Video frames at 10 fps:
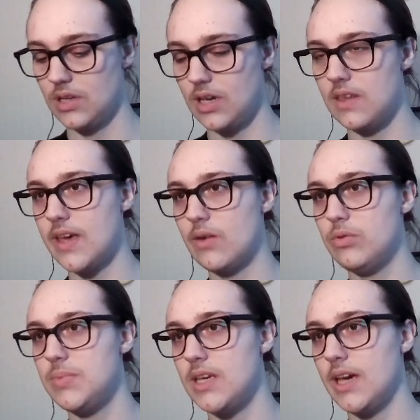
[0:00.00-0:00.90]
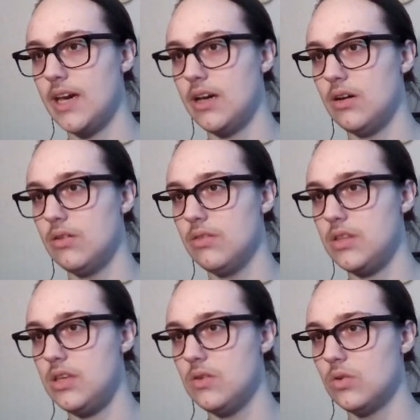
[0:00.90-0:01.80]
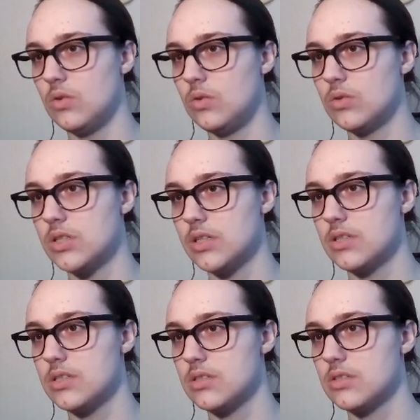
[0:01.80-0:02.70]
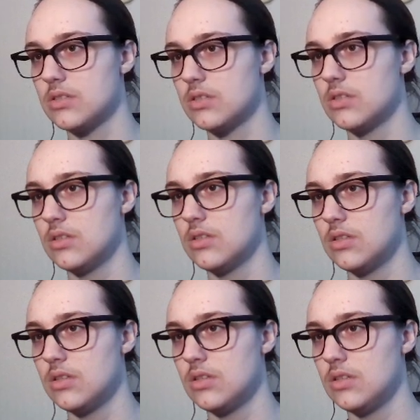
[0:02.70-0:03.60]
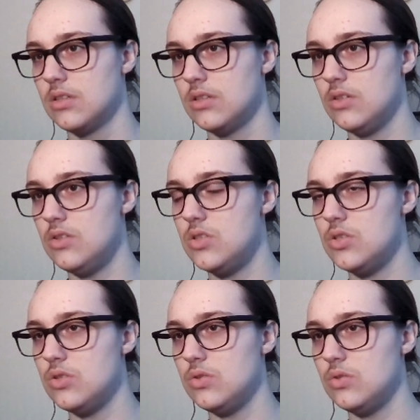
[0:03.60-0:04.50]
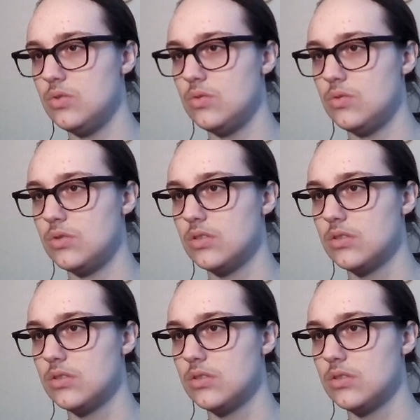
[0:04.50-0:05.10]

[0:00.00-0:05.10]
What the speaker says: And that would be how the orcs do